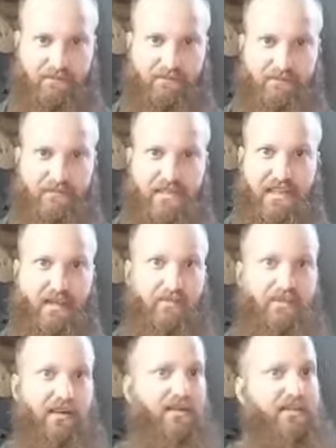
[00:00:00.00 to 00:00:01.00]
setup
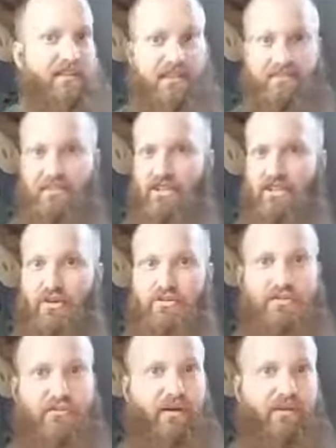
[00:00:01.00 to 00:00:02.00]
there. The TV shows, the
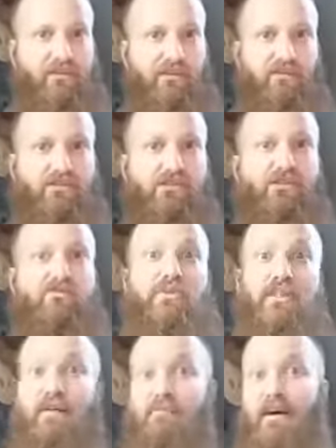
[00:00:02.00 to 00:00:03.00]
paranormal shows, which
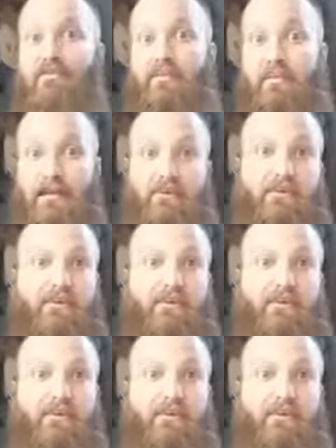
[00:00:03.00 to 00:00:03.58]
I'm not familiar with.